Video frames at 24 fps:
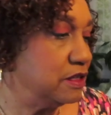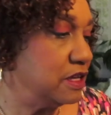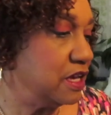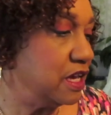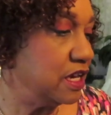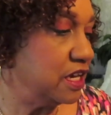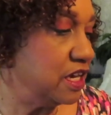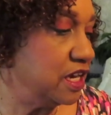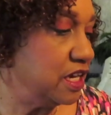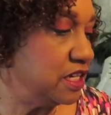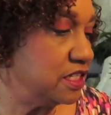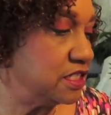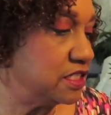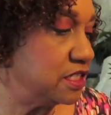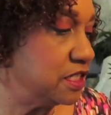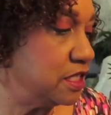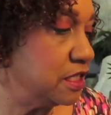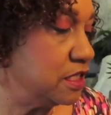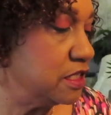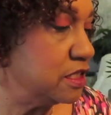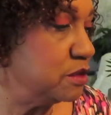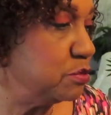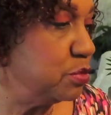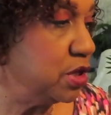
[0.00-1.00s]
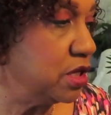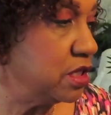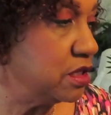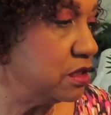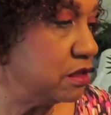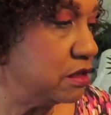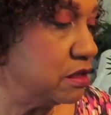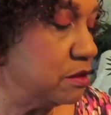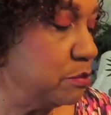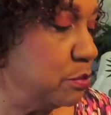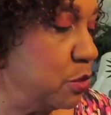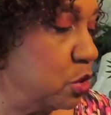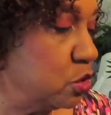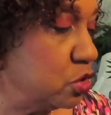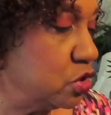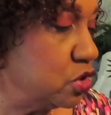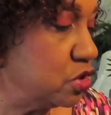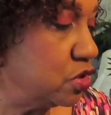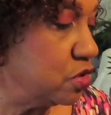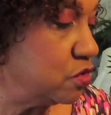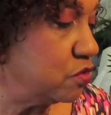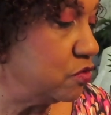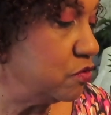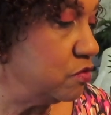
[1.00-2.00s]
I can't see this being a
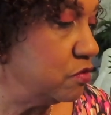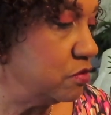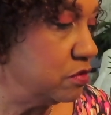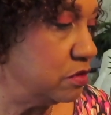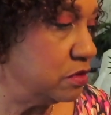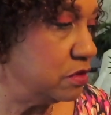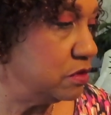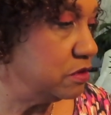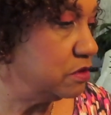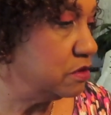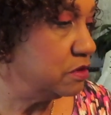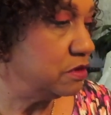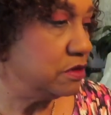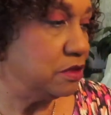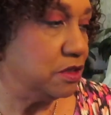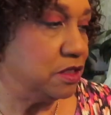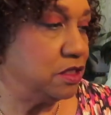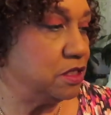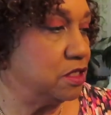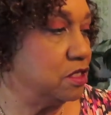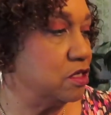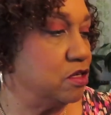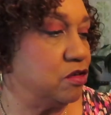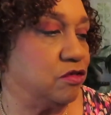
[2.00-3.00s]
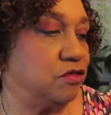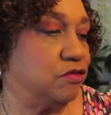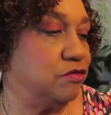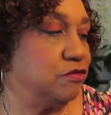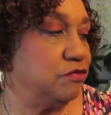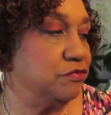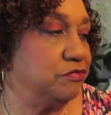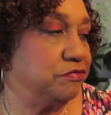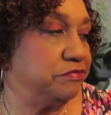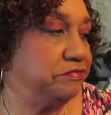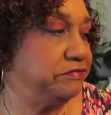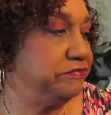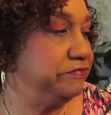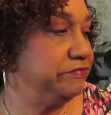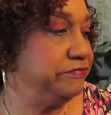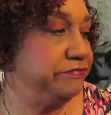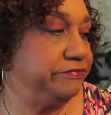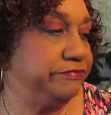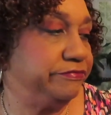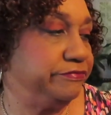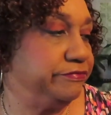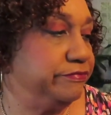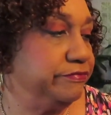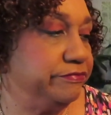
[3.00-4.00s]
commercial cooker.
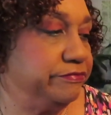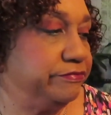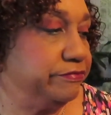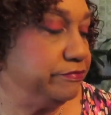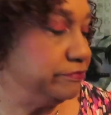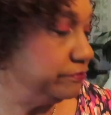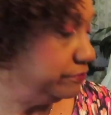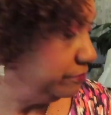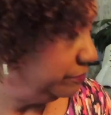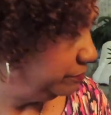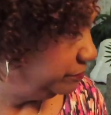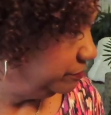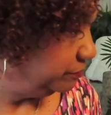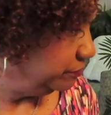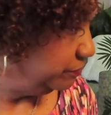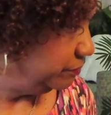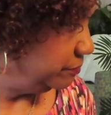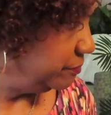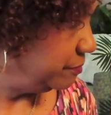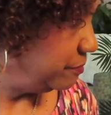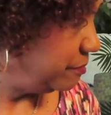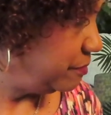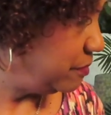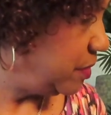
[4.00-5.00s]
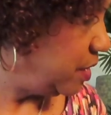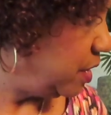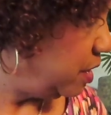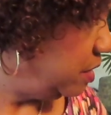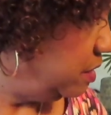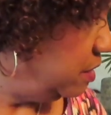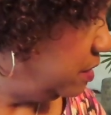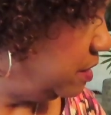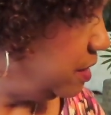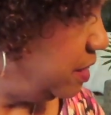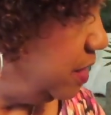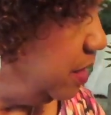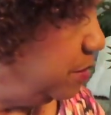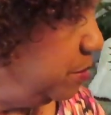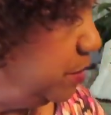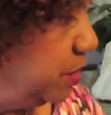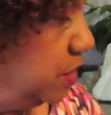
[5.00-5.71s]
Mm -mm. It came